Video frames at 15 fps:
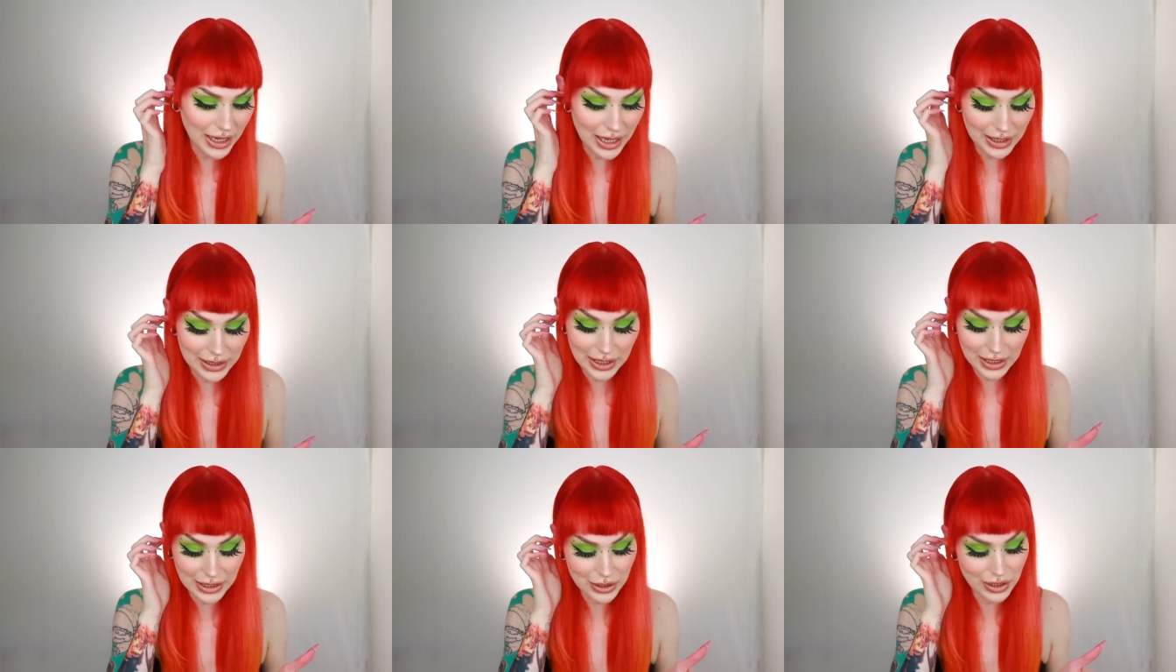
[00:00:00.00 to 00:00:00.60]
I
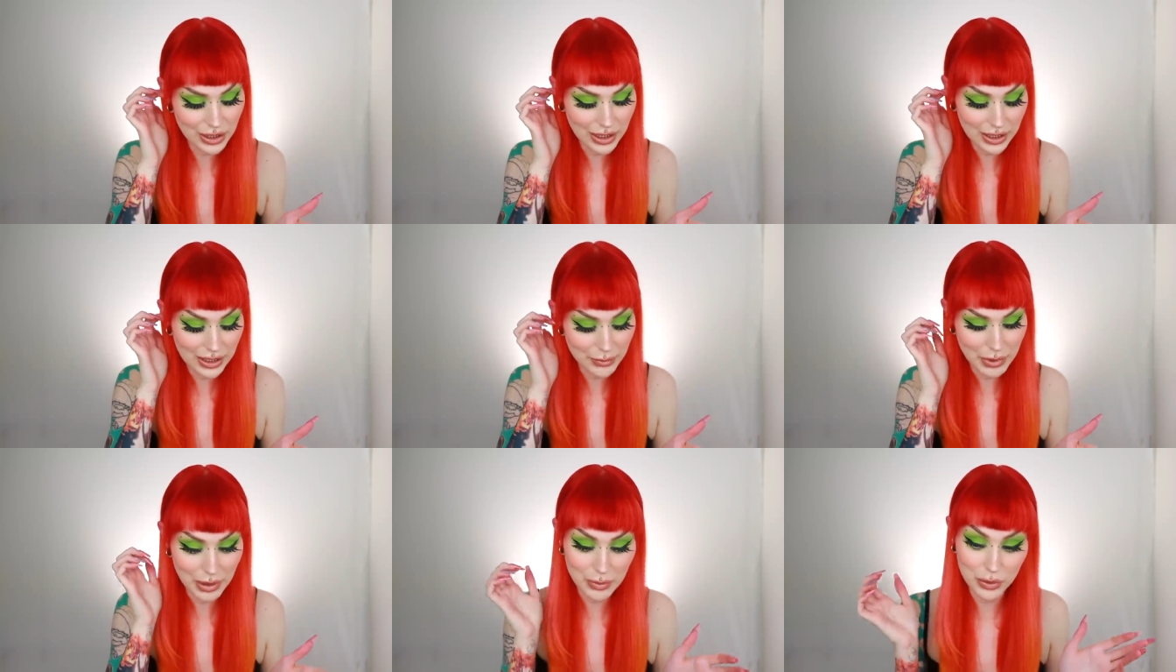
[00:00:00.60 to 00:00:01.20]
like
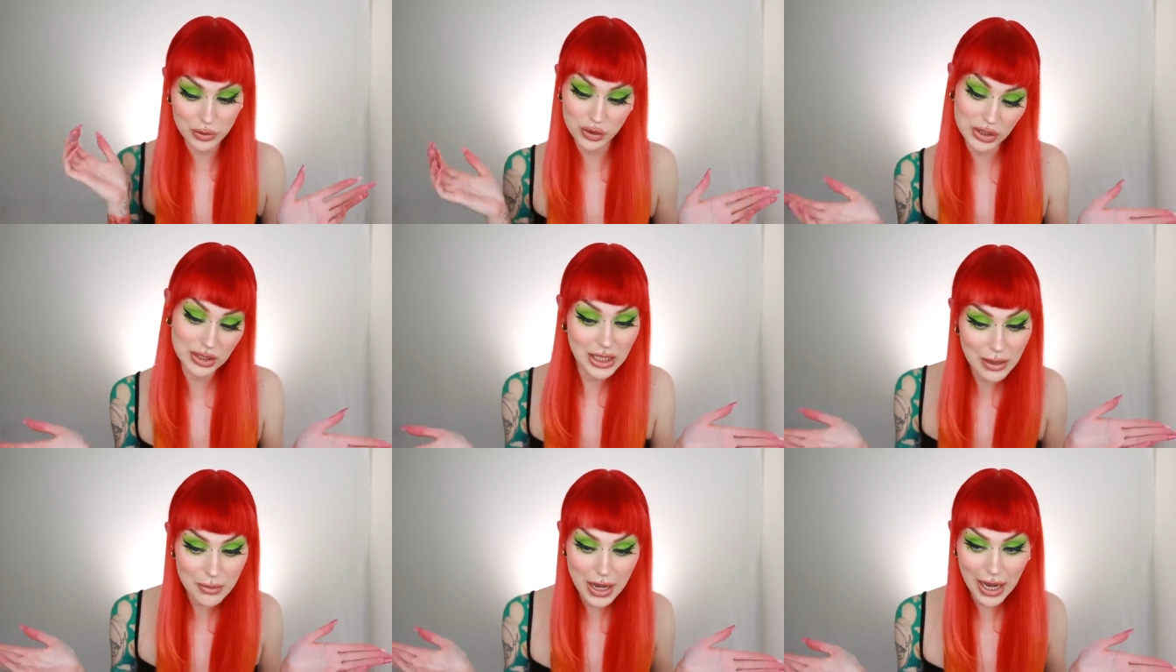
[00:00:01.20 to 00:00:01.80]
people to
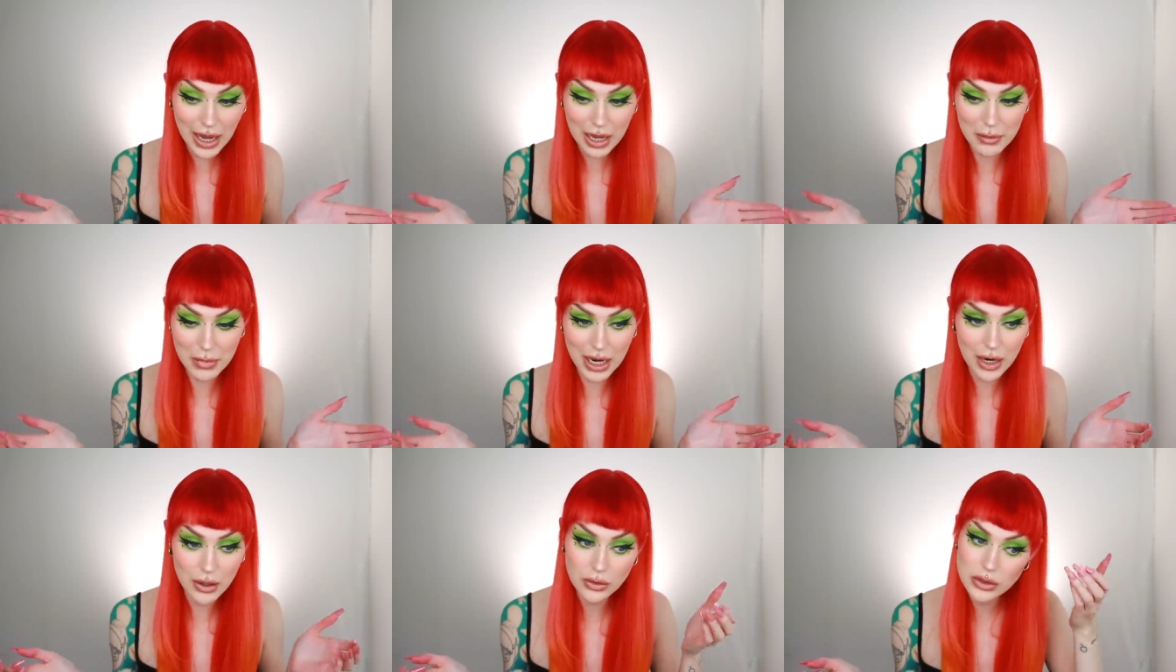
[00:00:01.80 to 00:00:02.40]
see my
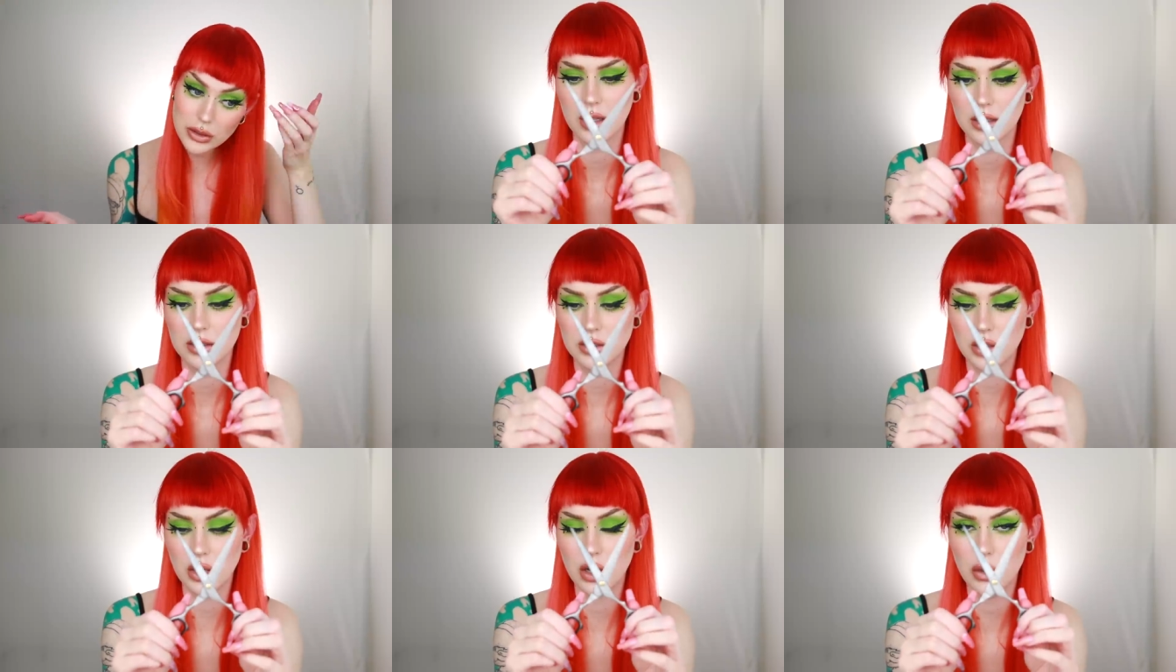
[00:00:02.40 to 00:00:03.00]
eyebrows.
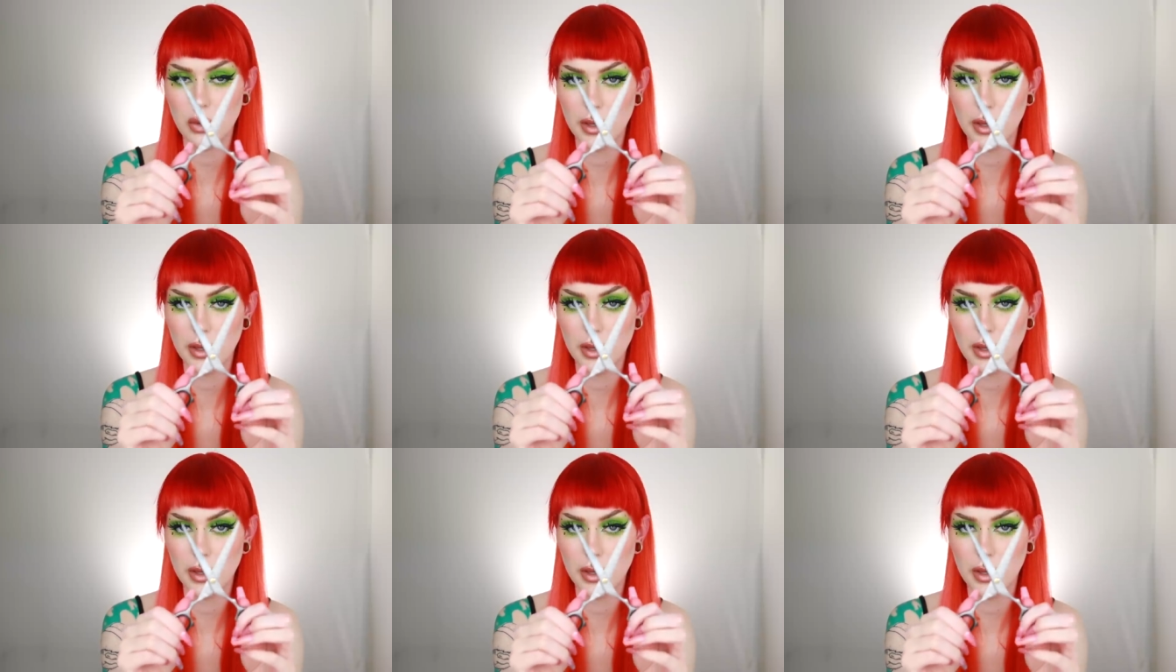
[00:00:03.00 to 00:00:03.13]
So